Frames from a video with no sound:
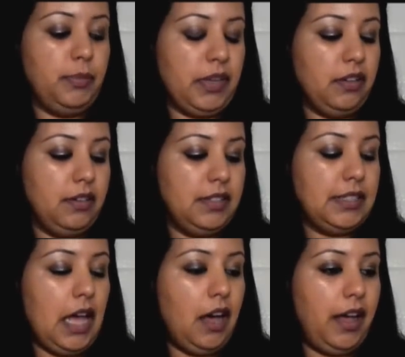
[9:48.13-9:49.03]

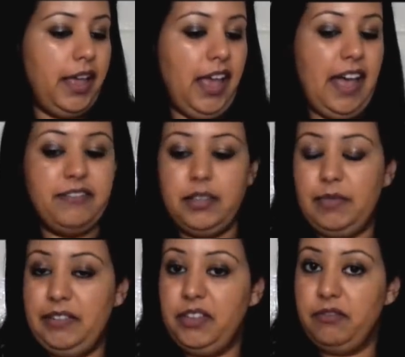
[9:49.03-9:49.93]
because I have
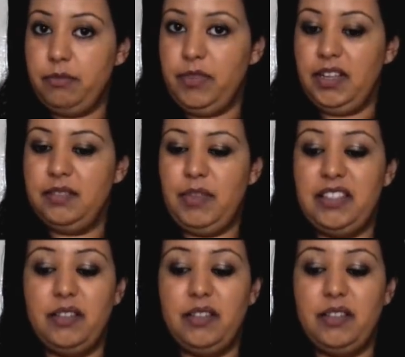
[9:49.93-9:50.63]
some left over from last month.